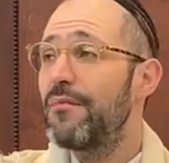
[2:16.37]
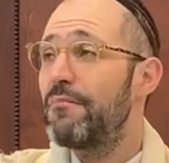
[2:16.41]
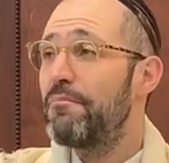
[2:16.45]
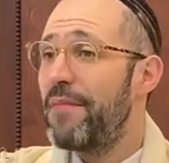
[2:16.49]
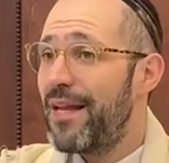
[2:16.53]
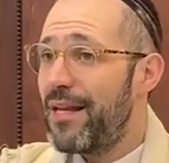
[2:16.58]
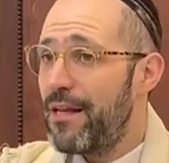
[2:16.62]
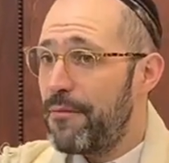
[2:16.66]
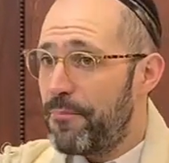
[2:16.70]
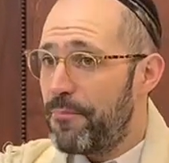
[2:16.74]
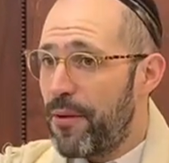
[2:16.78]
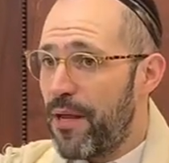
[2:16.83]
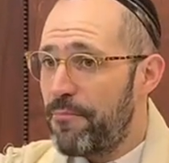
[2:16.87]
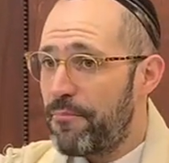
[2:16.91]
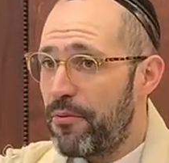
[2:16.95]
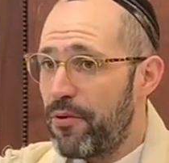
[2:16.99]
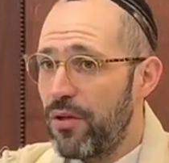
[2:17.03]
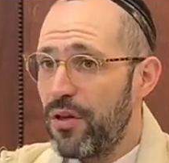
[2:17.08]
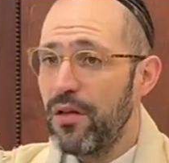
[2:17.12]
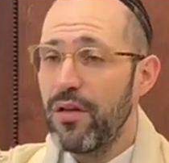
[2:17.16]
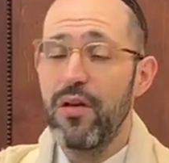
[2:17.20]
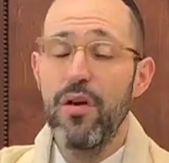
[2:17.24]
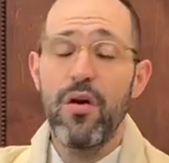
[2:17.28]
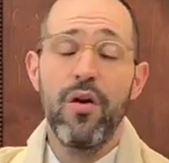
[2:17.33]
Many
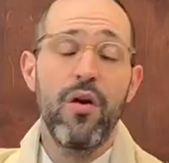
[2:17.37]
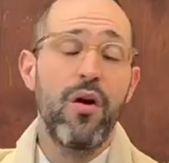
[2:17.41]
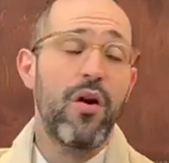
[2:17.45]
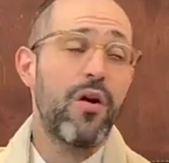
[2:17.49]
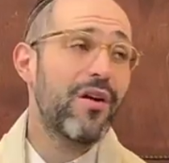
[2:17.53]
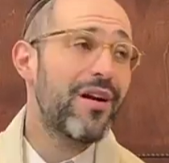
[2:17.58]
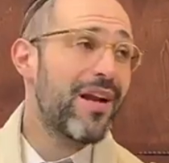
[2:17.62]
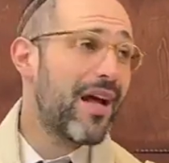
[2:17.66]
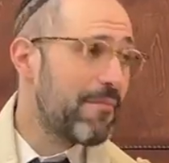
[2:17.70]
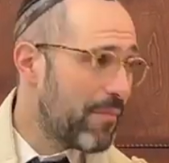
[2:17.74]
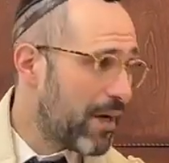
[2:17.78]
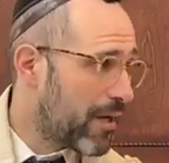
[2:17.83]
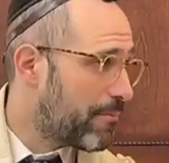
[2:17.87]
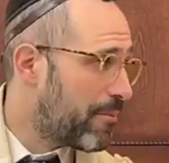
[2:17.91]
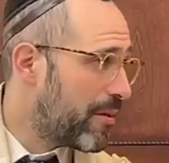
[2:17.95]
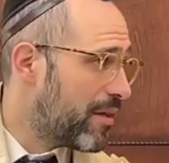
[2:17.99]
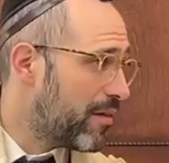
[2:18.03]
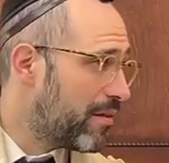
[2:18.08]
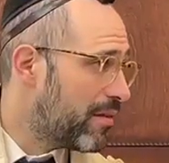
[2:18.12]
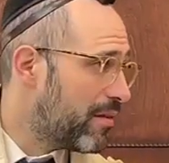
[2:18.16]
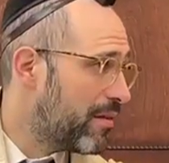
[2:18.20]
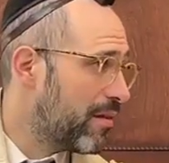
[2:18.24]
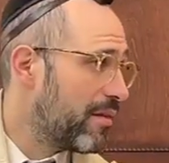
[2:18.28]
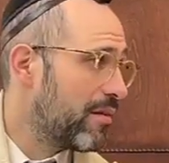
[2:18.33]
people are not
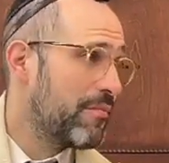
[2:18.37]
makpid.